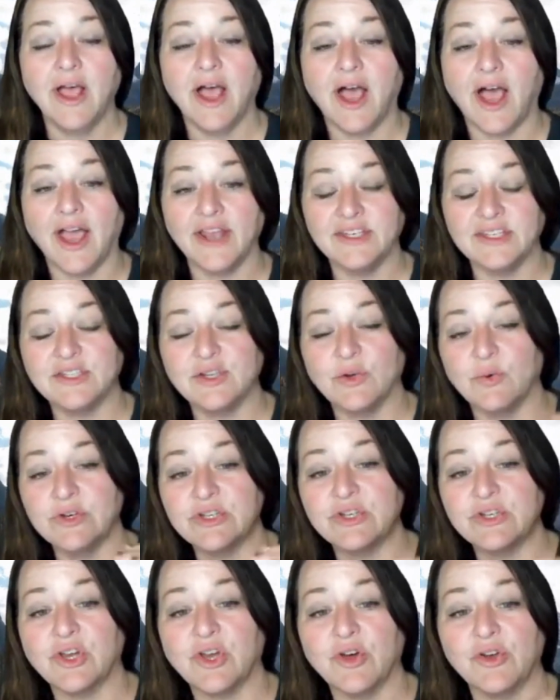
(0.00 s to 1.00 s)
I just don't
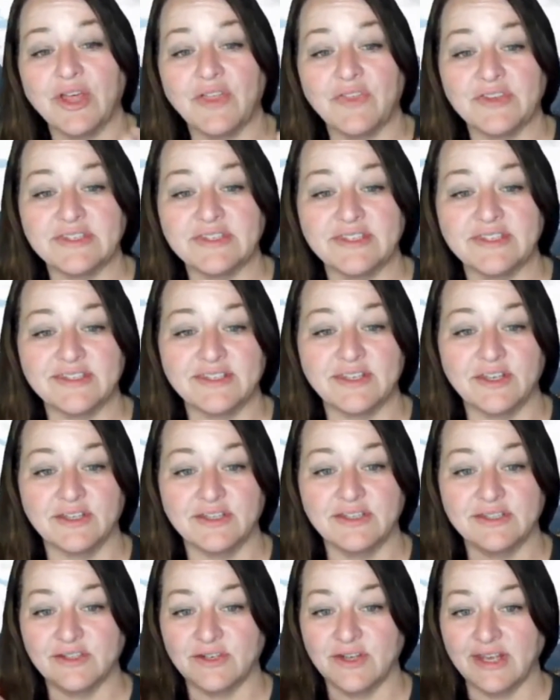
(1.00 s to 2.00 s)
want you to go down this list
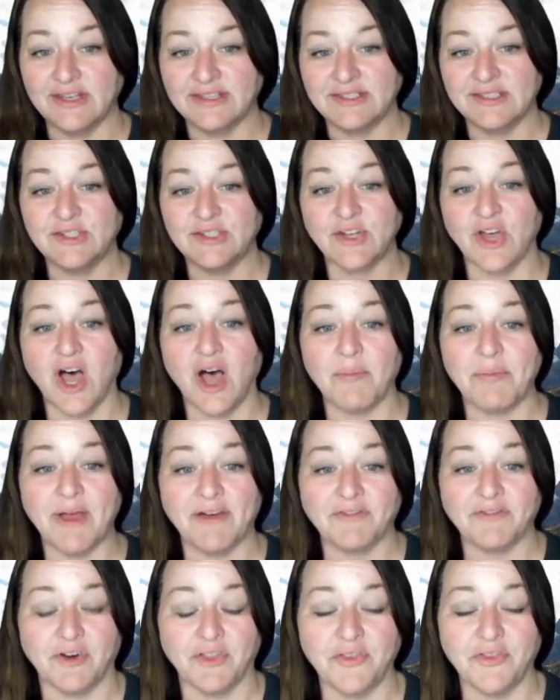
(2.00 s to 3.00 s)
and stop
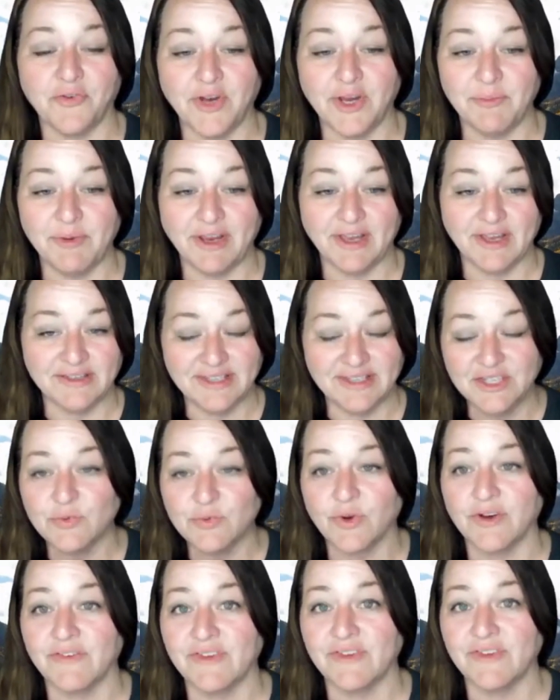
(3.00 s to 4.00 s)
after 3 because each
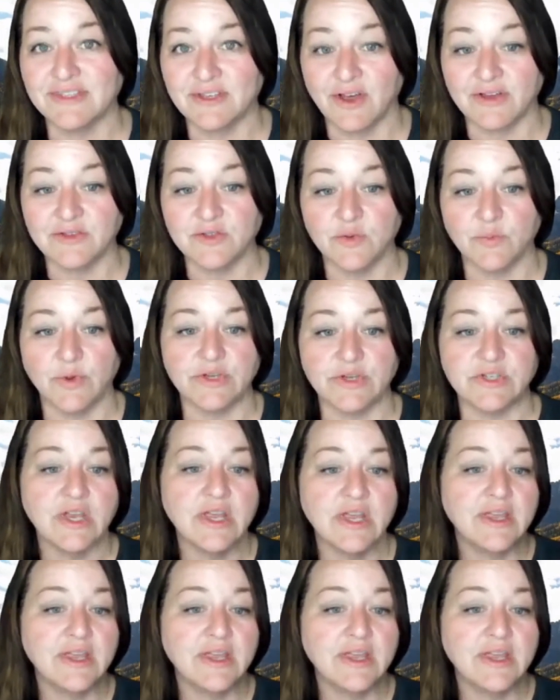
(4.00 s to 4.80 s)
one of these costs so much.